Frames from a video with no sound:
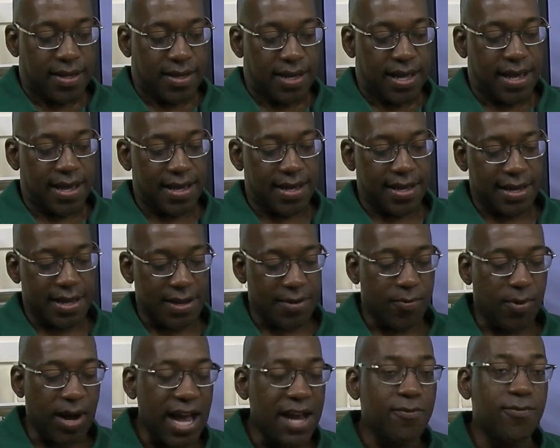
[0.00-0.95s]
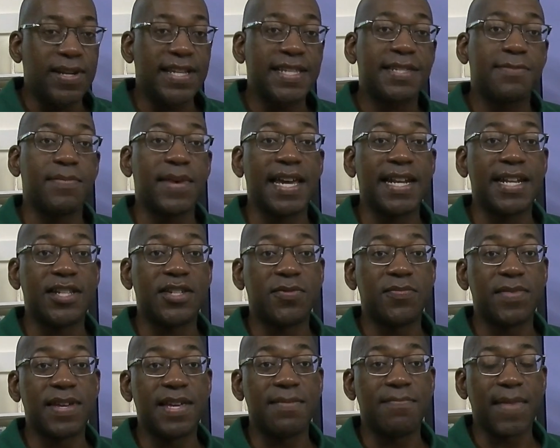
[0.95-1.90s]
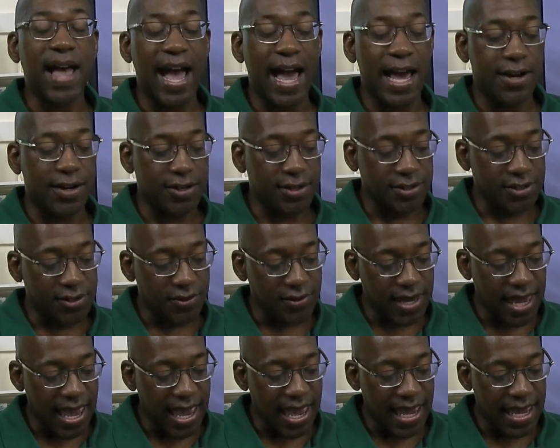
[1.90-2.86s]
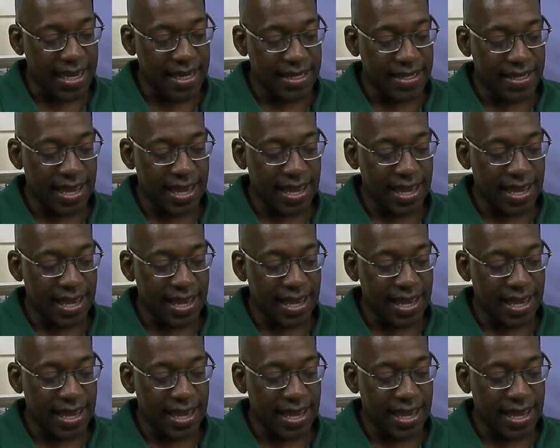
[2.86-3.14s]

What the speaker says: Why risk management matters, okay?